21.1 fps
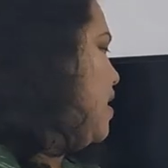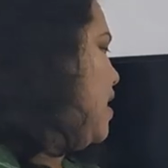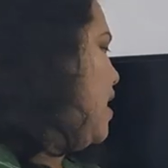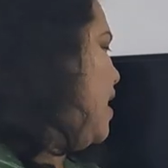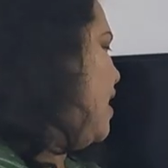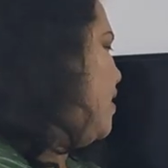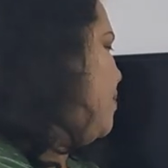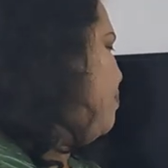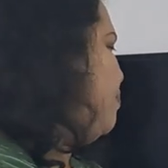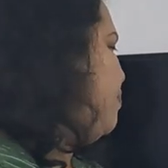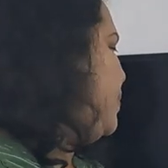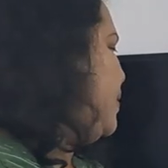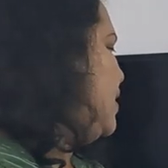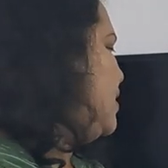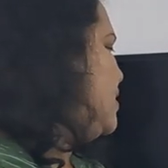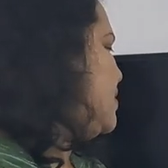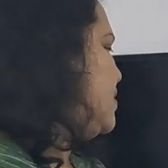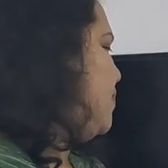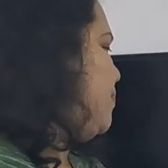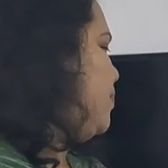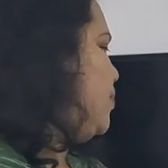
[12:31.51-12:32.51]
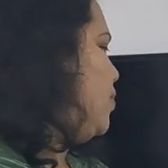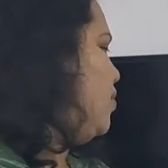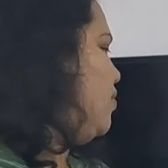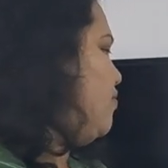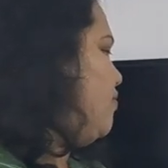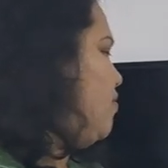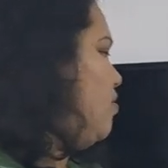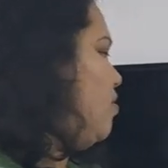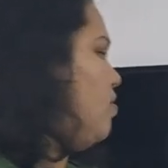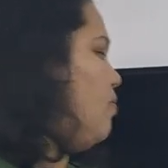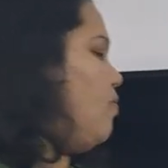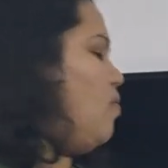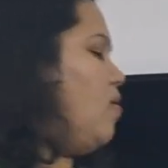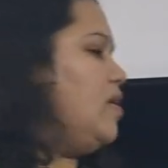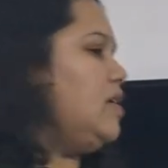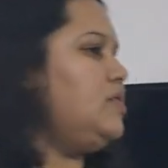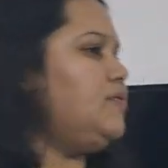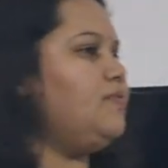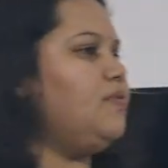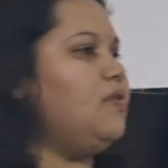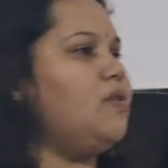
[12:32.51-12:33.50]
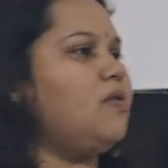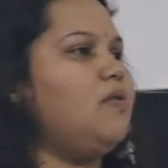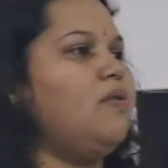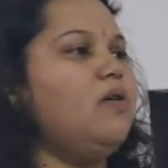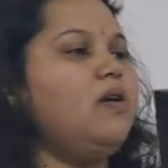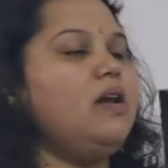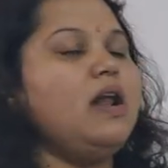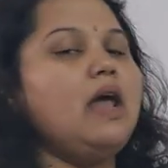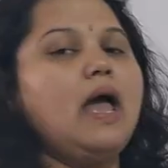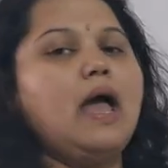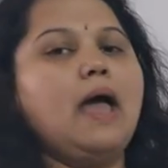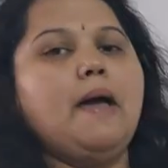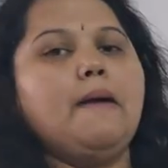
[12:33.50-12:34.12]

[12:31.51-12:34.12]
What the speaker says: and peer support for voice for all,